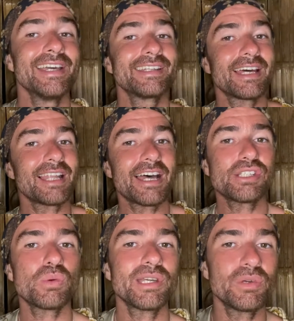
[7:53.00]
Now, last
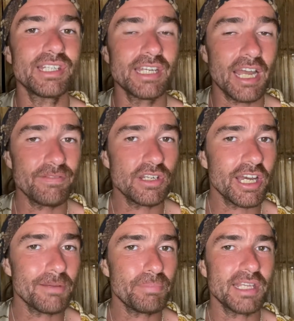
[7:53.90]
week we did have the
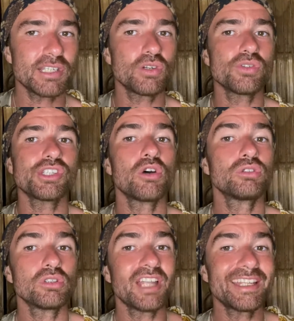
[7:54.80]
Nine of Pentacles, so it
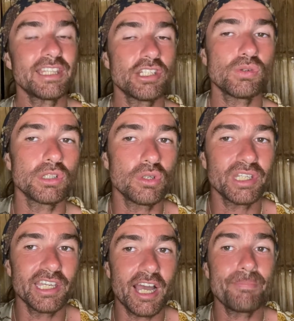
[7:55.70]
looked like things were
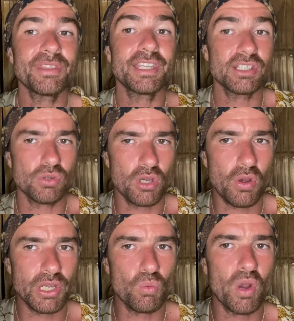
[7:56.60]
looking up and things were
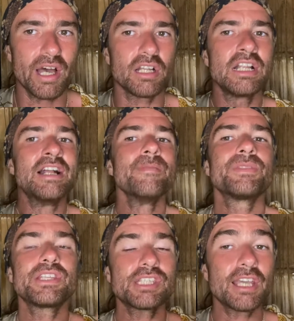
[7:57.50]
going well.
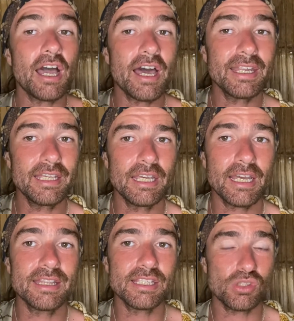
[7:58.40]
This card here
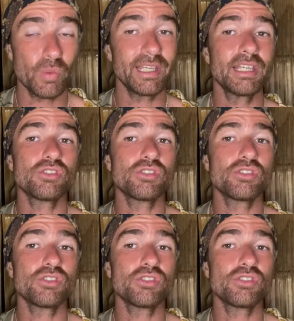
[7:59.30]
this week is